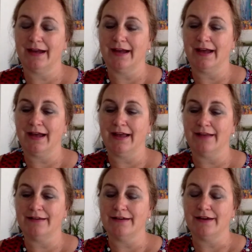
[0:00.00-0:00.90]

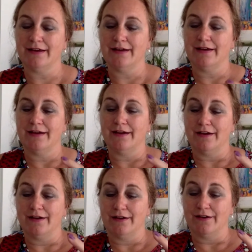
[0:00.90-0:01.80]
And
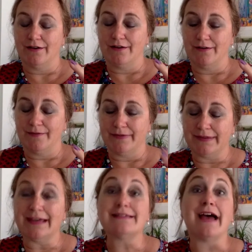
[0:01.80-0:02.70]
yes,